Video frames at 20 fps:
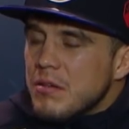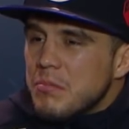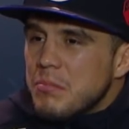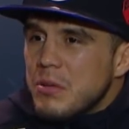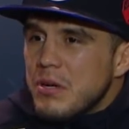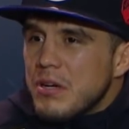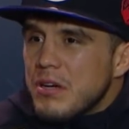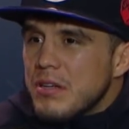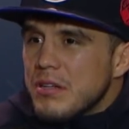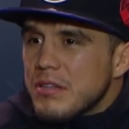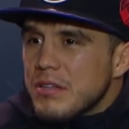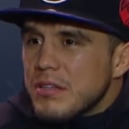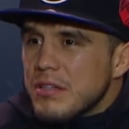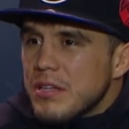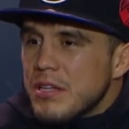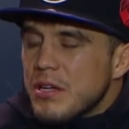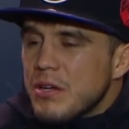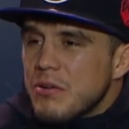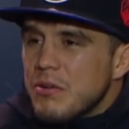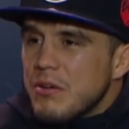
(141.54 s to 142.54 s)
But,
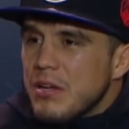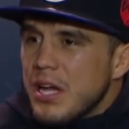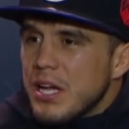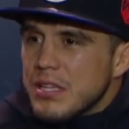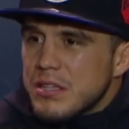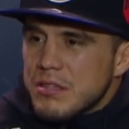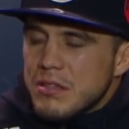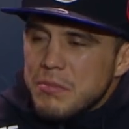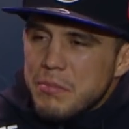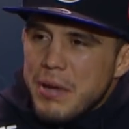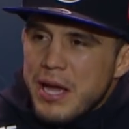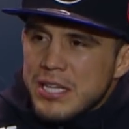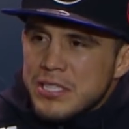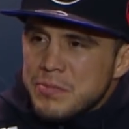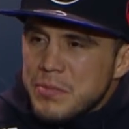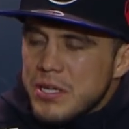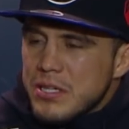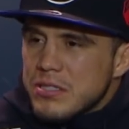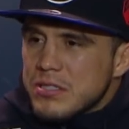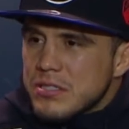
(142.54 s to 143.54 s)
you know, the
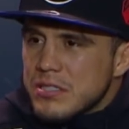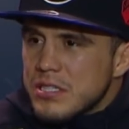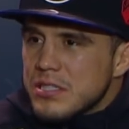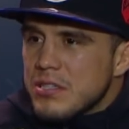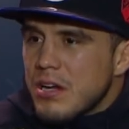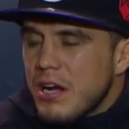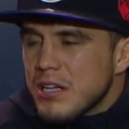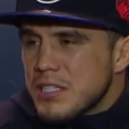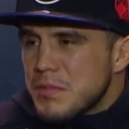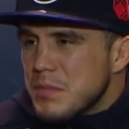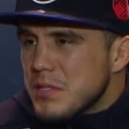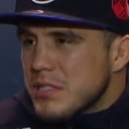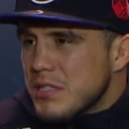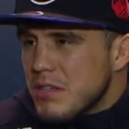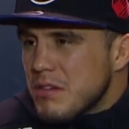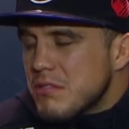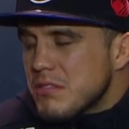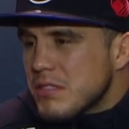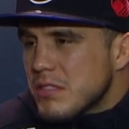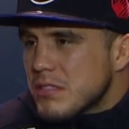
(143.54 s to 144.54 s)
matchmakers, they talked to me and
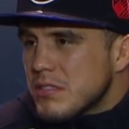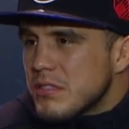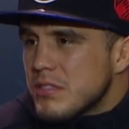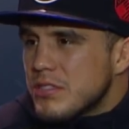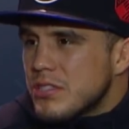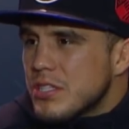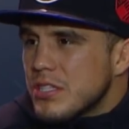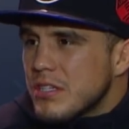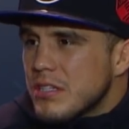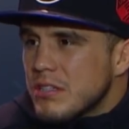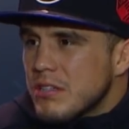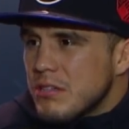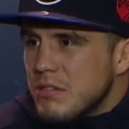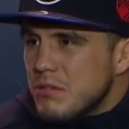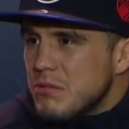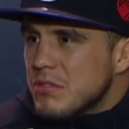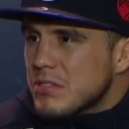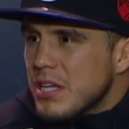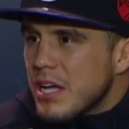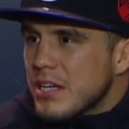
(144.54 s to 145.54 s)
said, no, it's legit. The
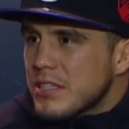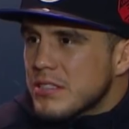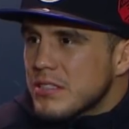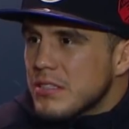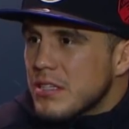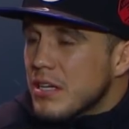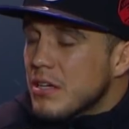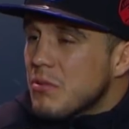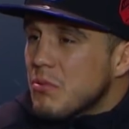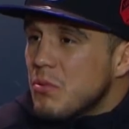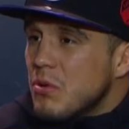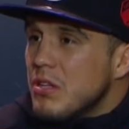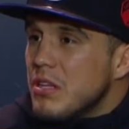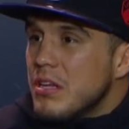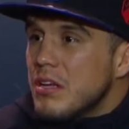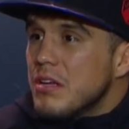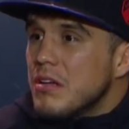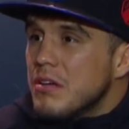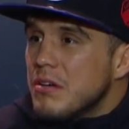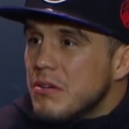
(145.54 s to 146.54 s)
dude was actually, like,
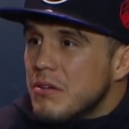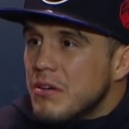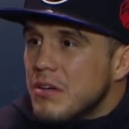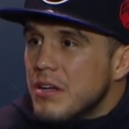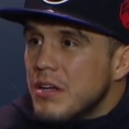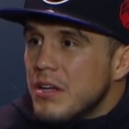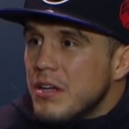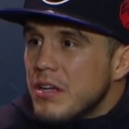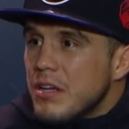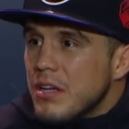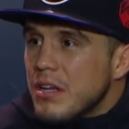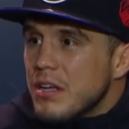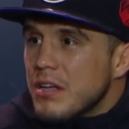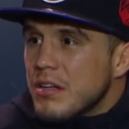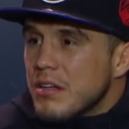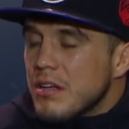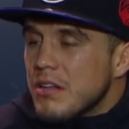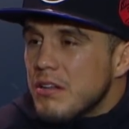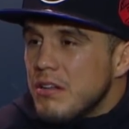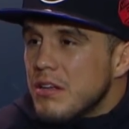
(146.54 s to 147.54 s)
really ill.
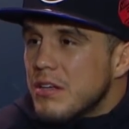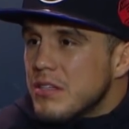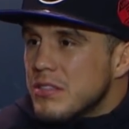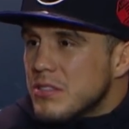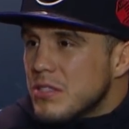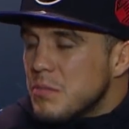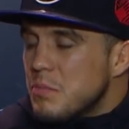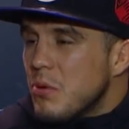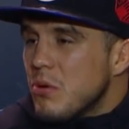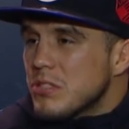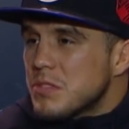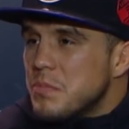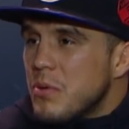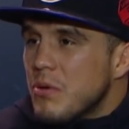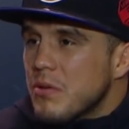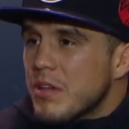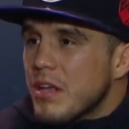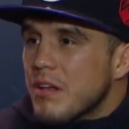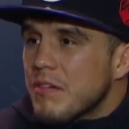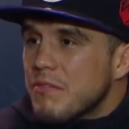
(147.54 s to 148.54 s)
And they're looking to
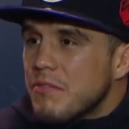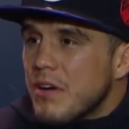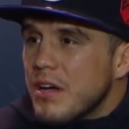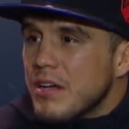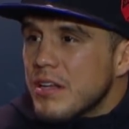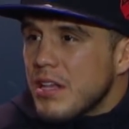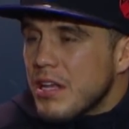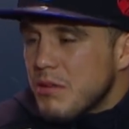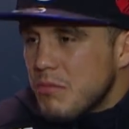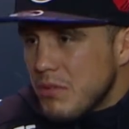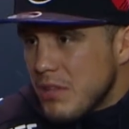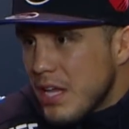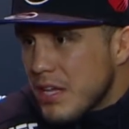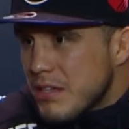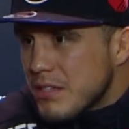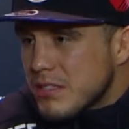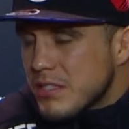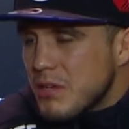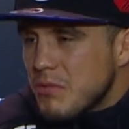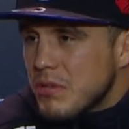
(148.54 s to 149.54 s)
postpone that fight,
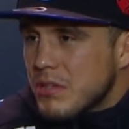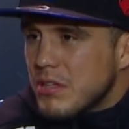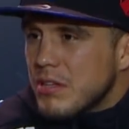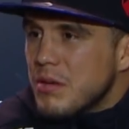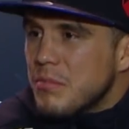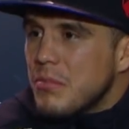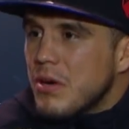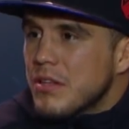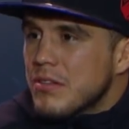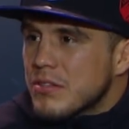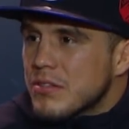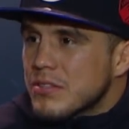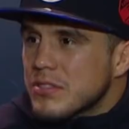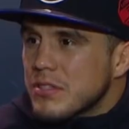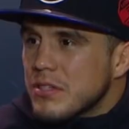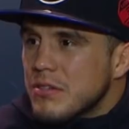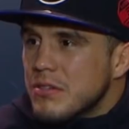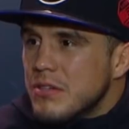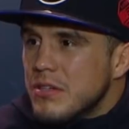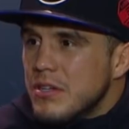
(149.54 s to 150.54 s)
like you said, within a month or
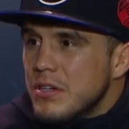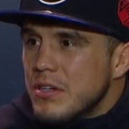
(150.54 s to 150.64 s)
so.